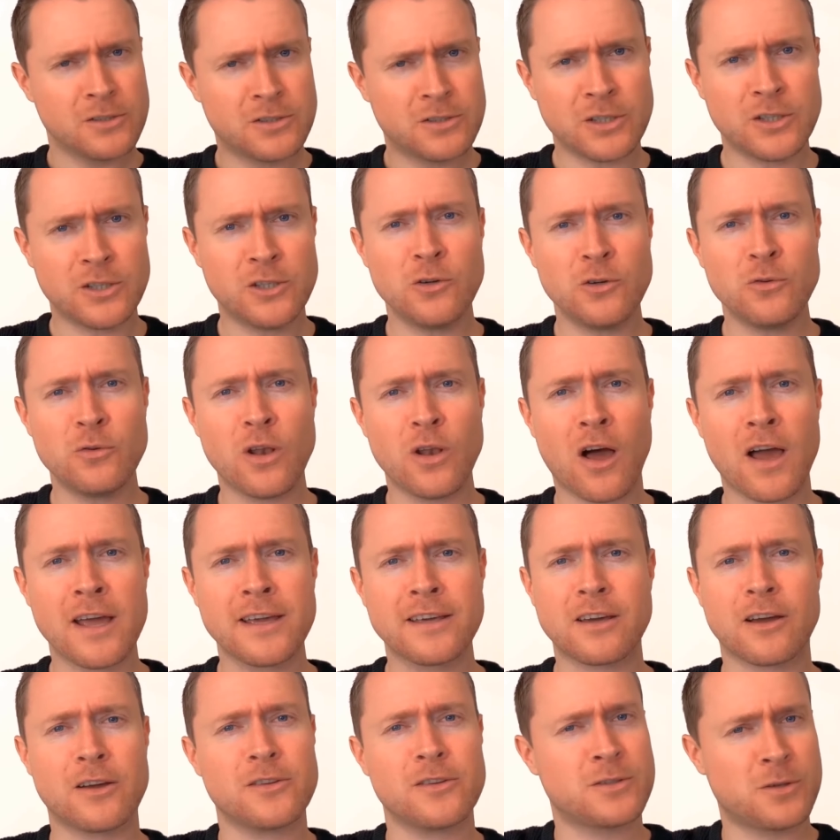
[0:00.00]
Do you
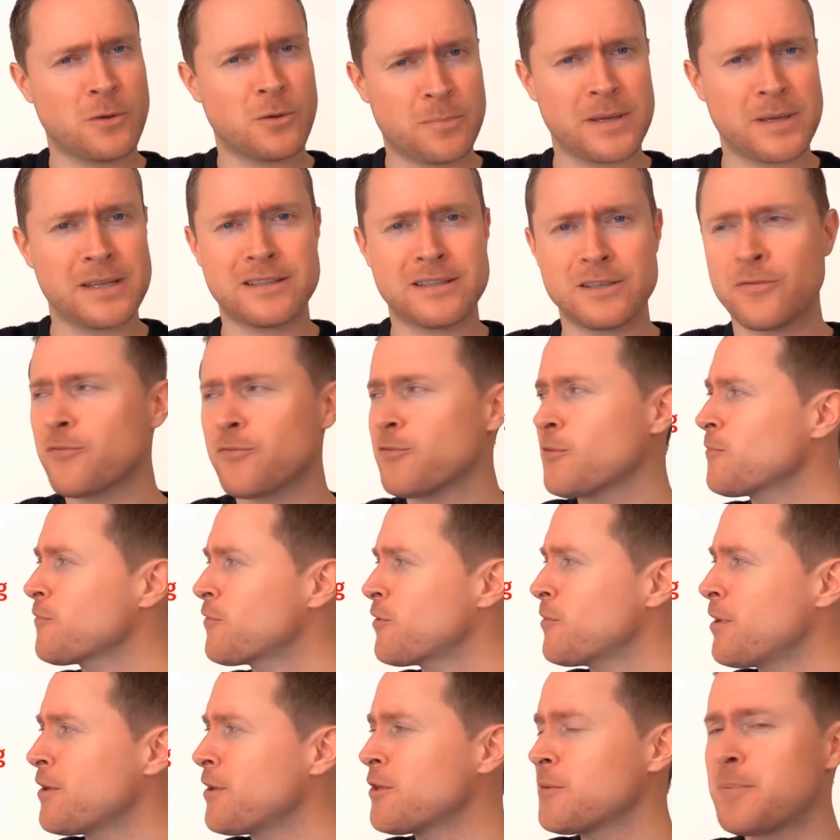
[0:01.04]
like to be different
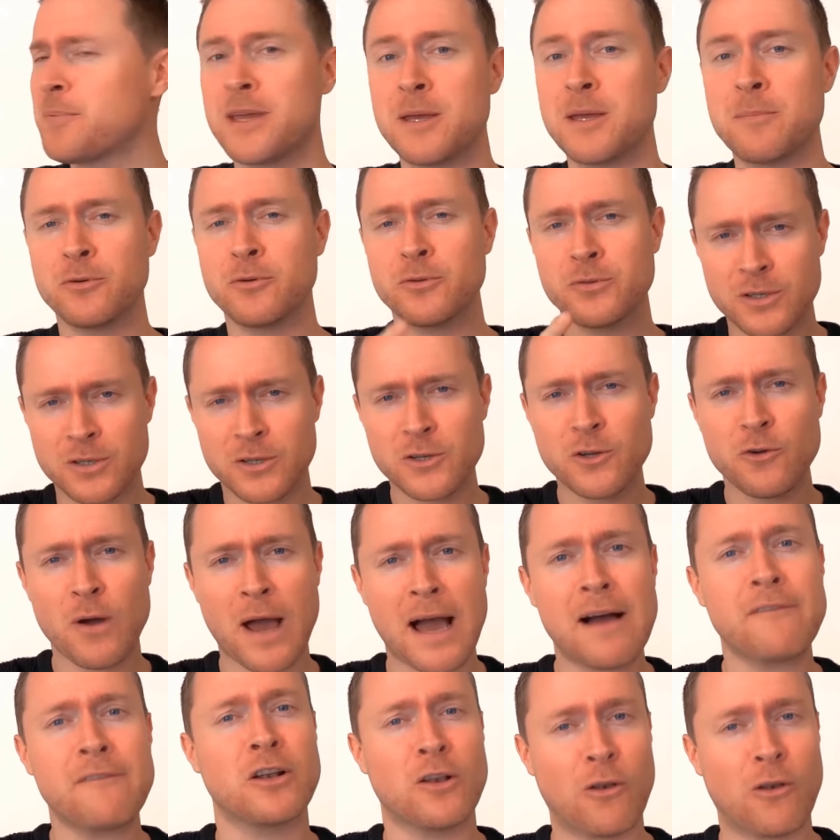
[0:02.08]
from other people? Do you
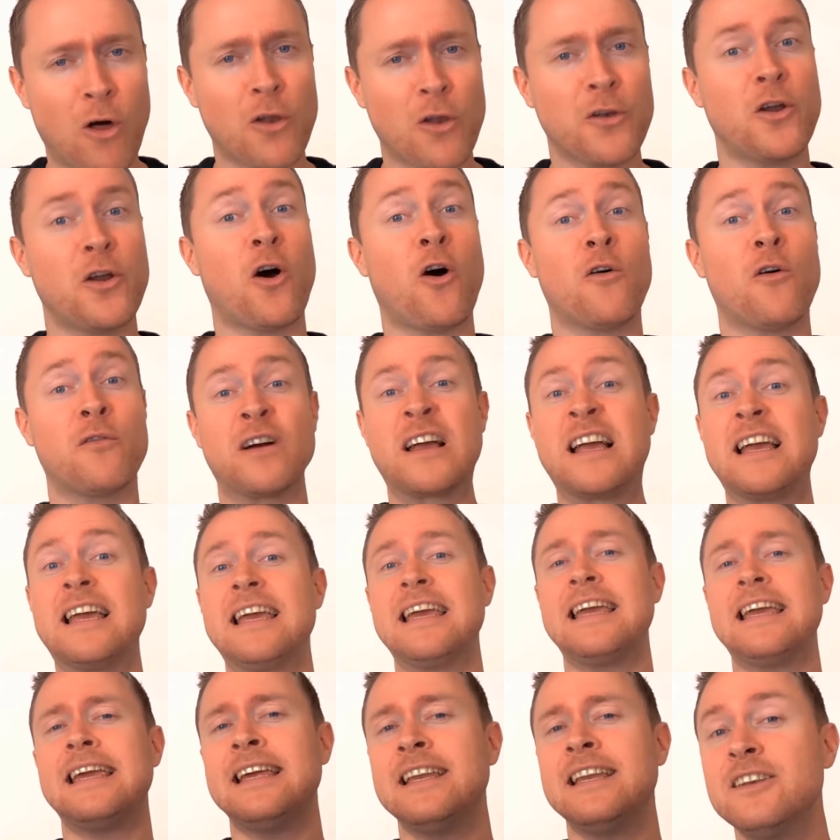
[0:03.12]
have a lot of
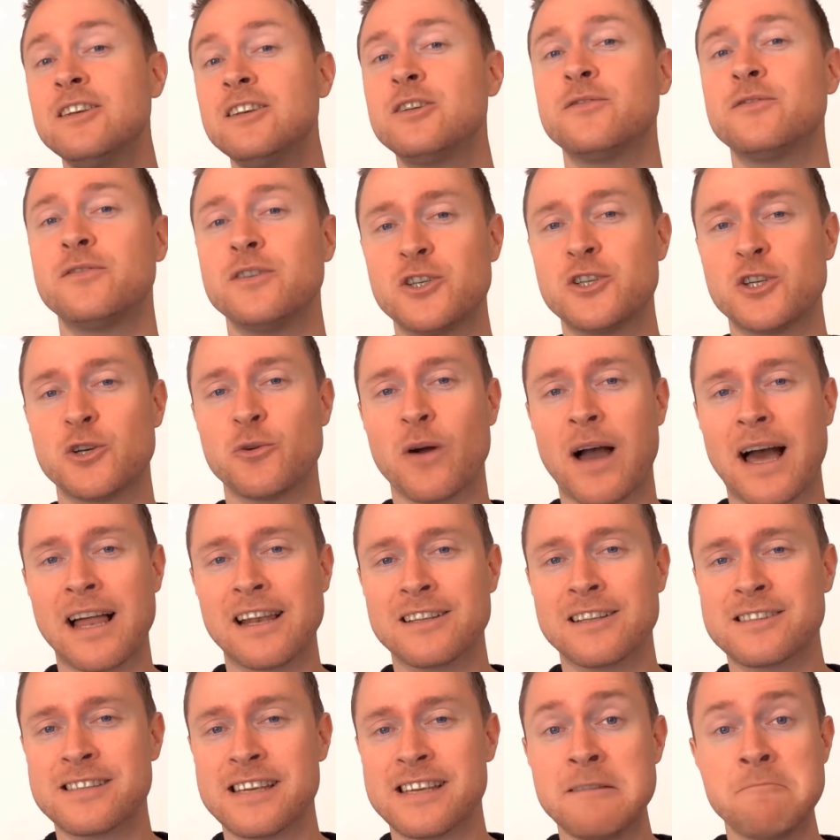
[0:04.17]

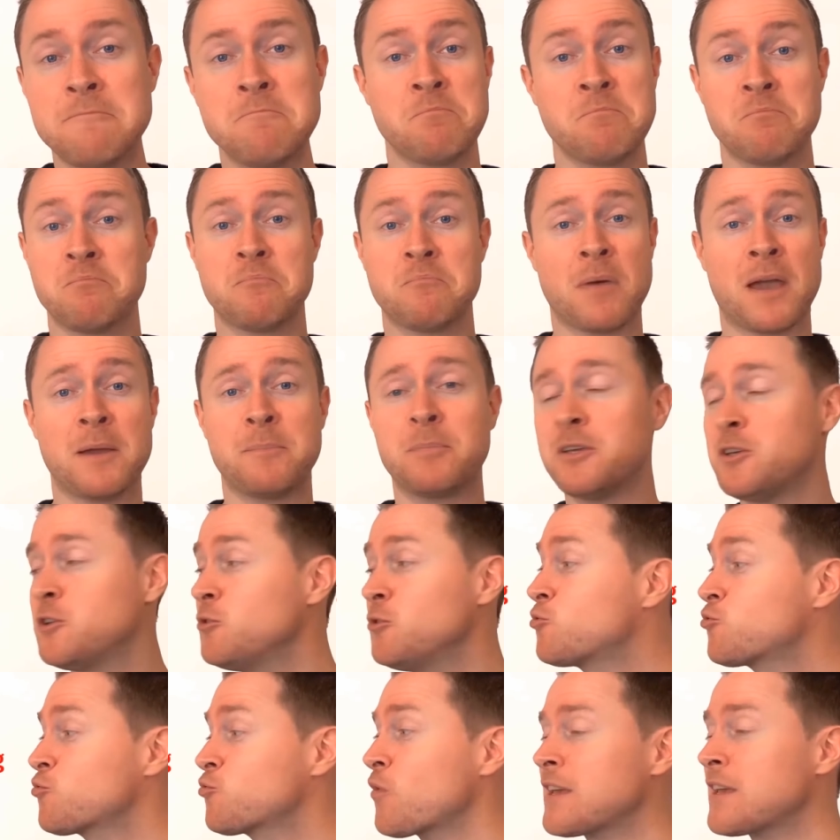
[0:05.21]
individuality? Maybe
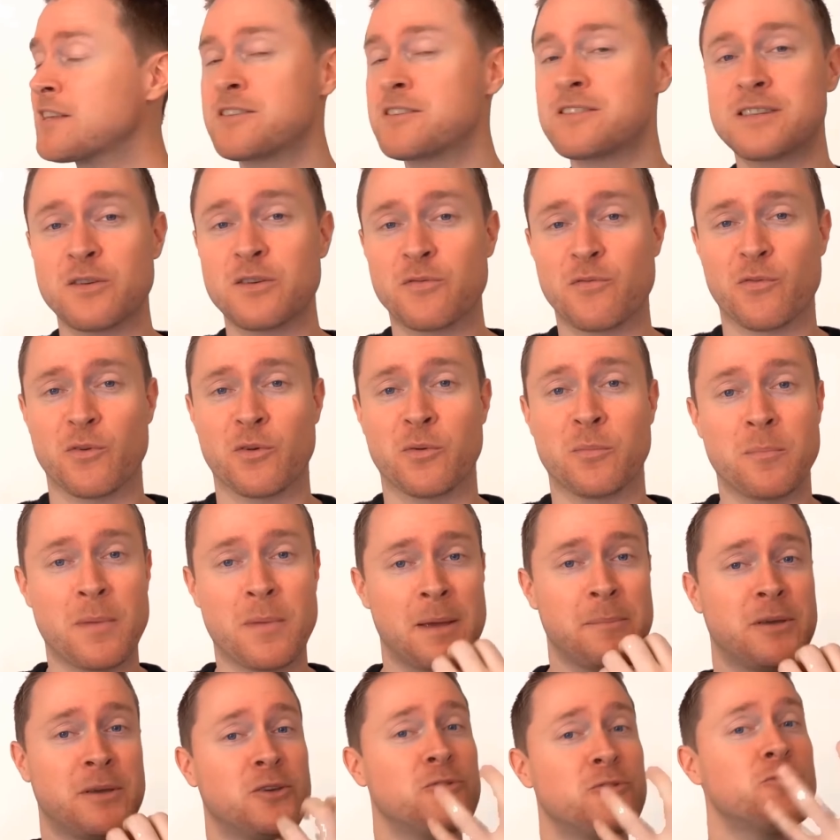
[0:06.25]
you dress different.
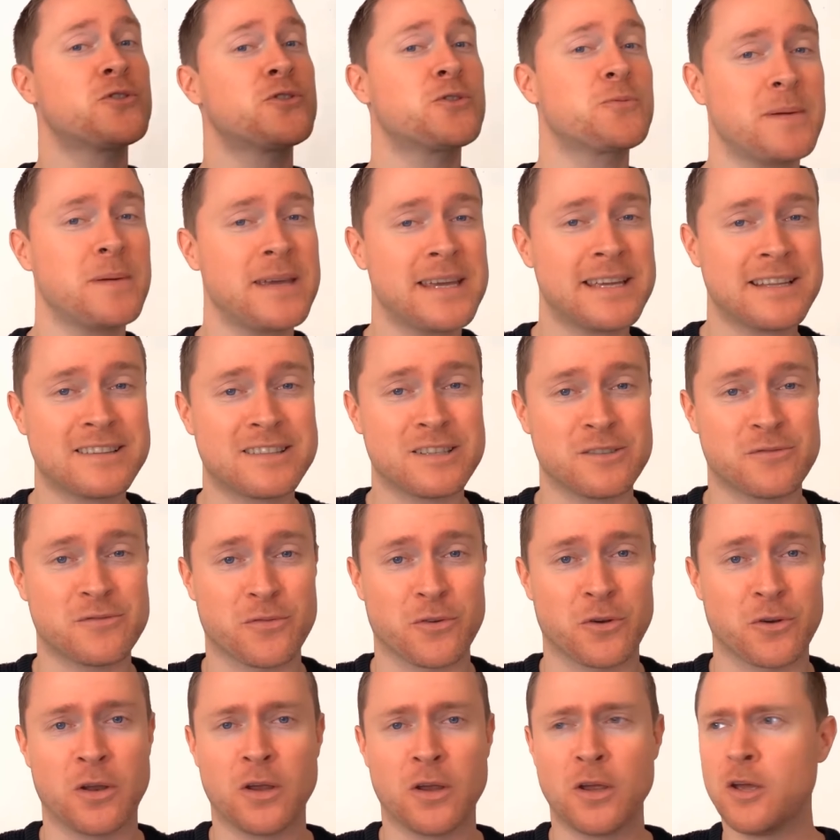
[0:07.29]
Maybe you speak
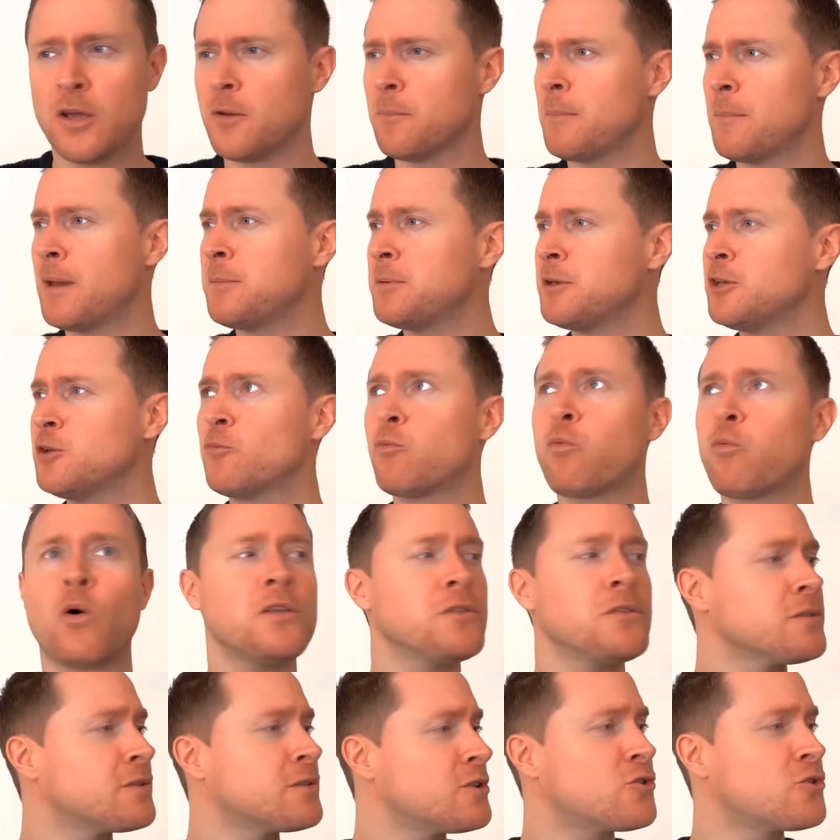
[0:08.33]
different. Maybe you
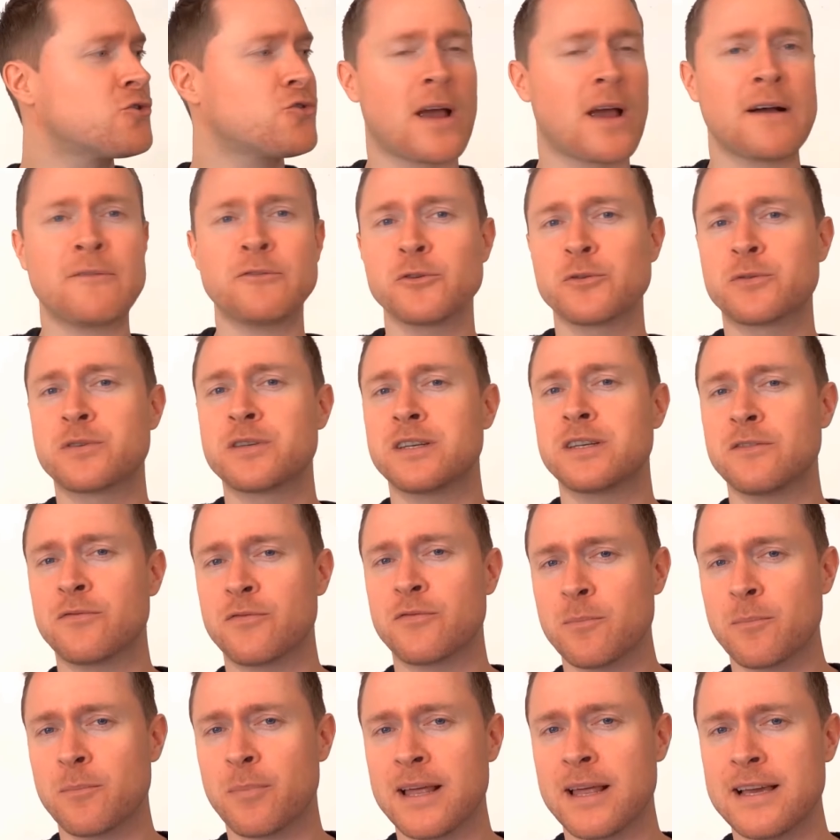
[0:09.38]
want to travel to
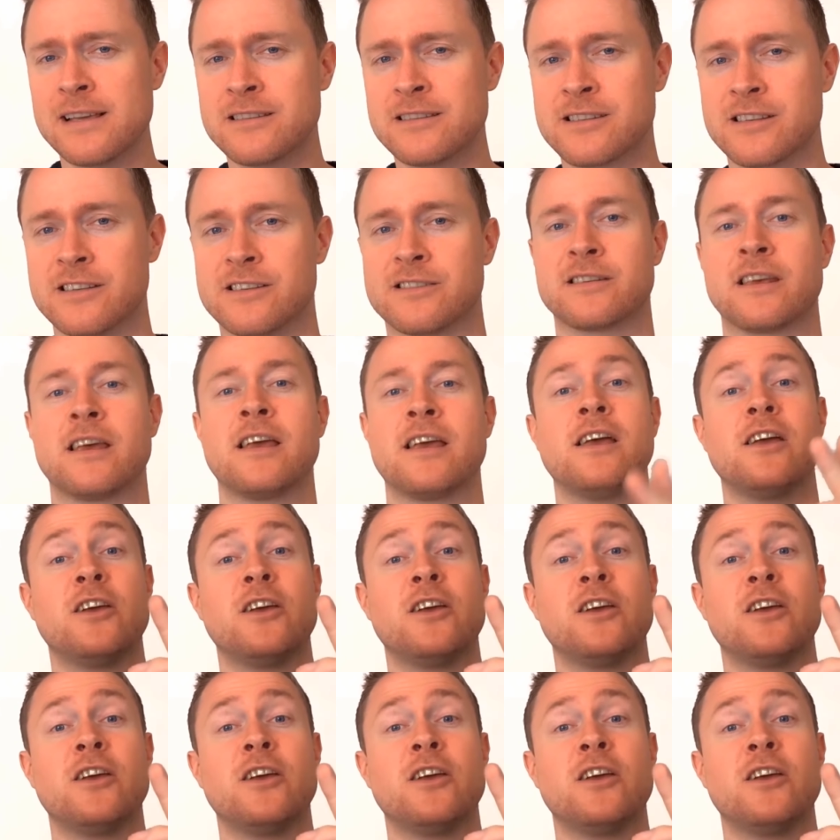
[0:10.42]
different places.